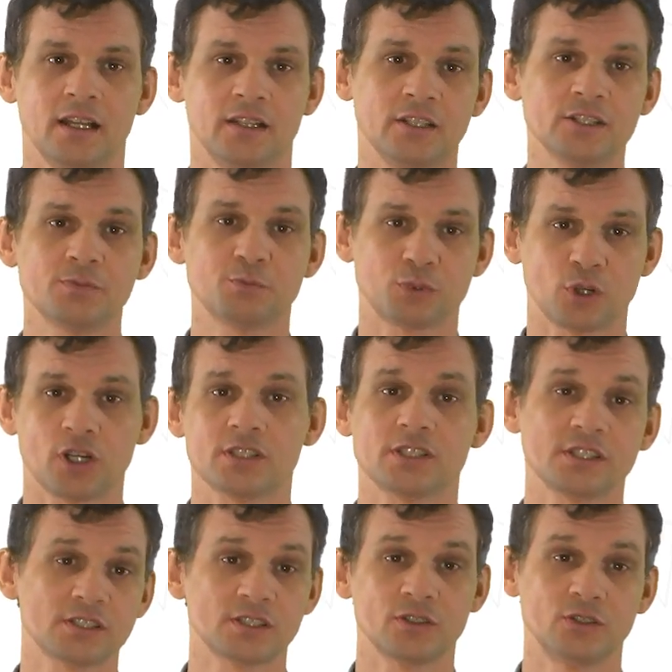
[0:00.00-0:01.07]
This
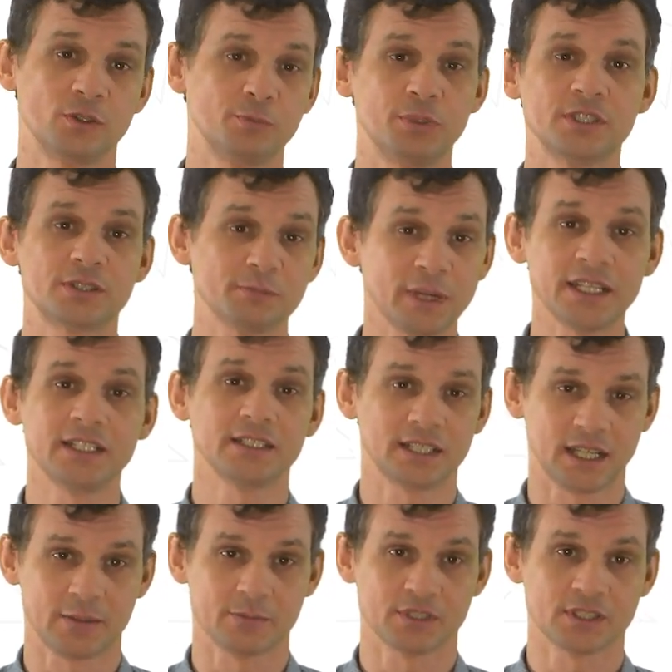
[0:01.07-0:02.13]
process repeats many
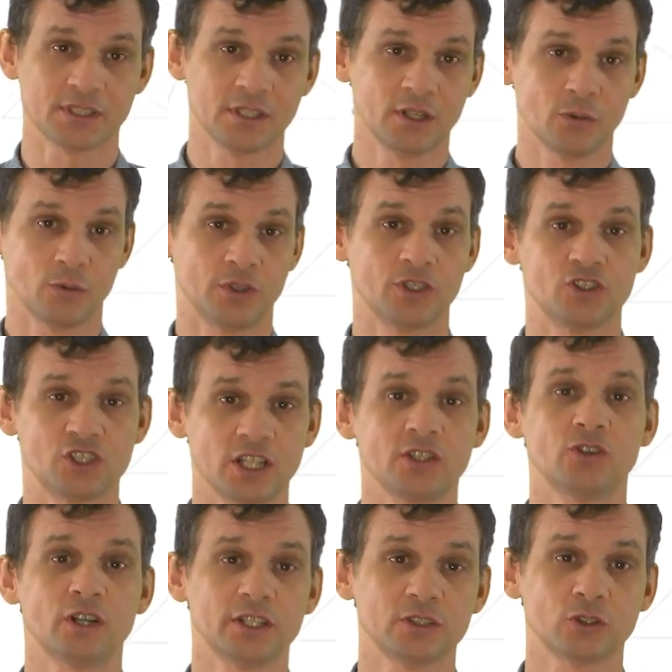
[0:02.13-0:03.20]
times, with the
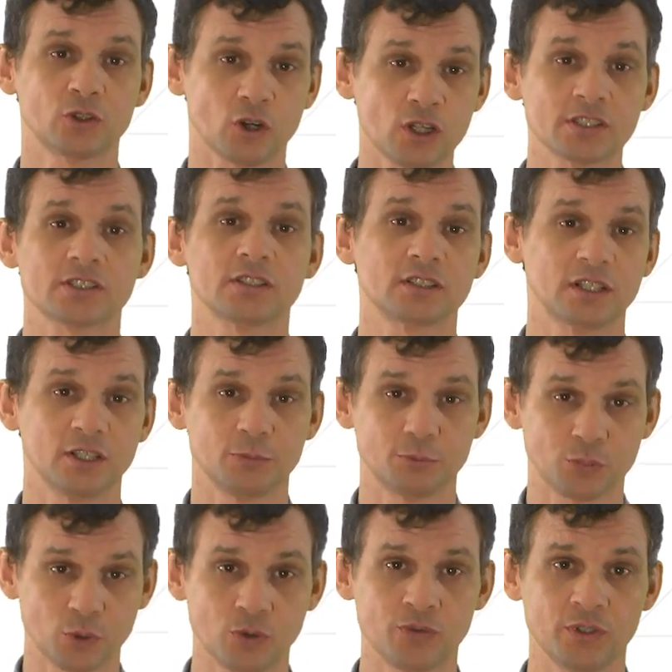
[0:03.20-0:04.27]
generator constantly
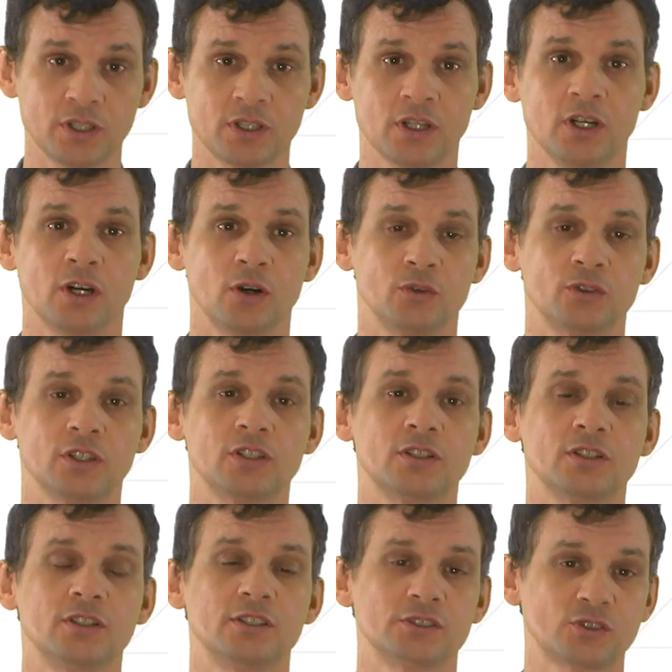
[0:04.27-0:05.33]
improving until
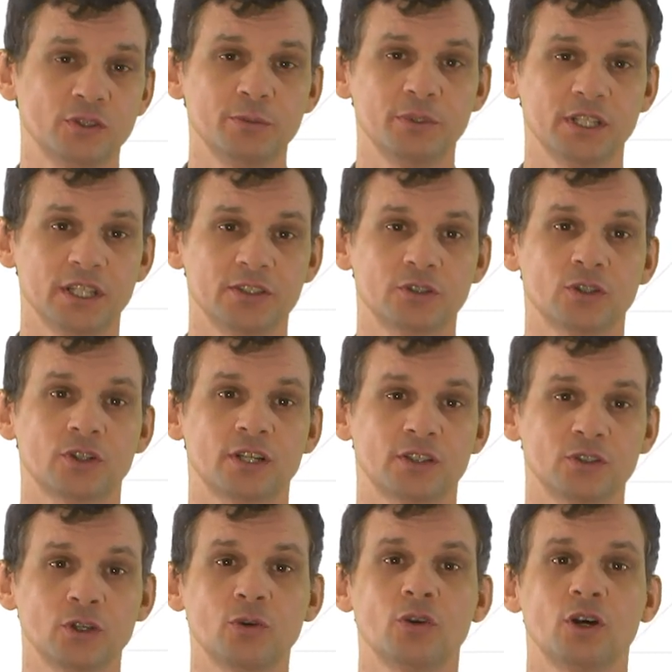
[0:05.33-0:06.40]
the discriminator
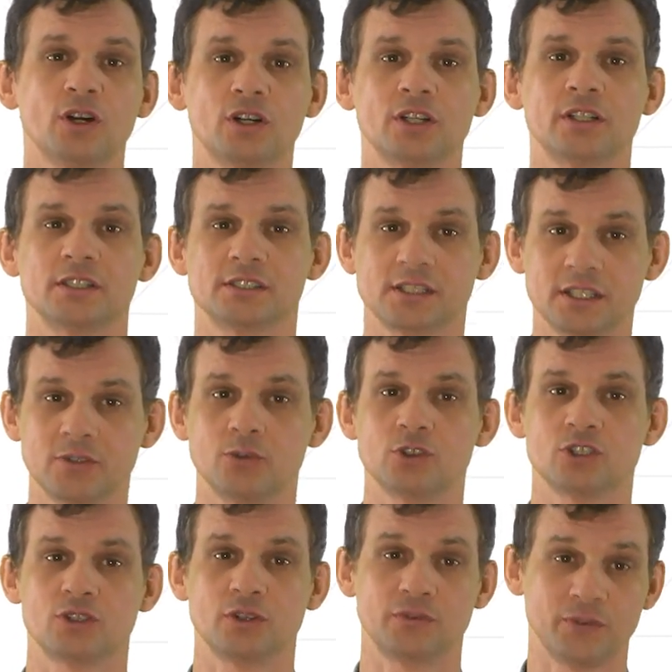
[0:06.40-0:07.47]
can no longer
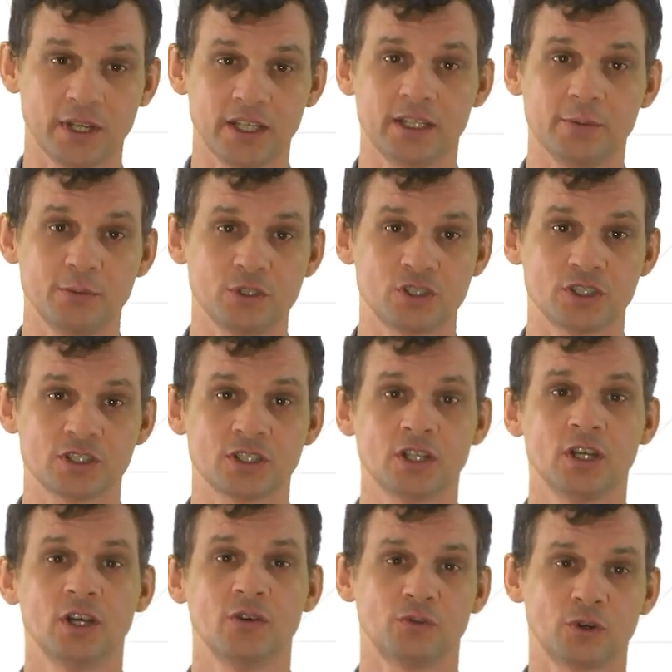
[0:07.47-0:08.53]
distinguish the fake images
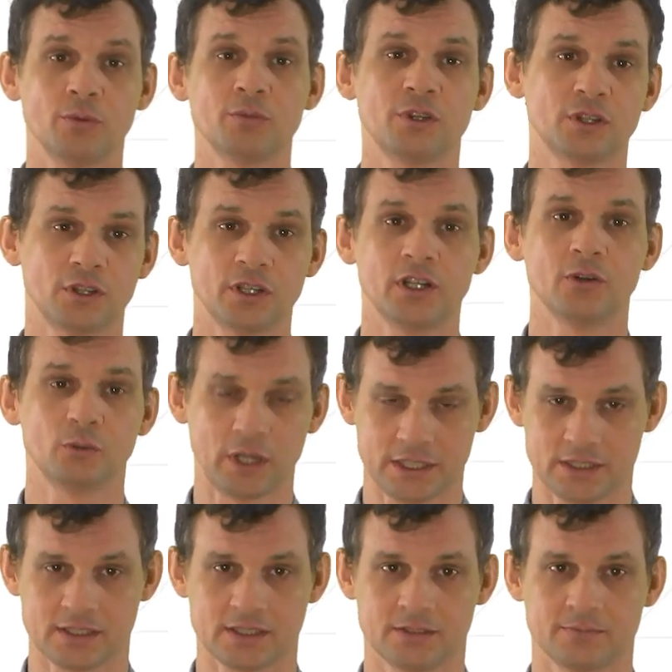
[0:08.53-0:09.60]
from the real
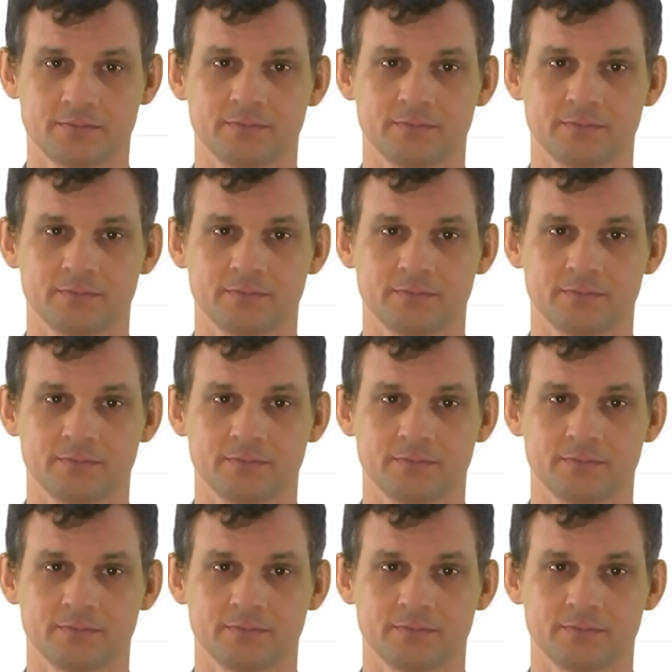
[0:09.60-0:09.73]
ones.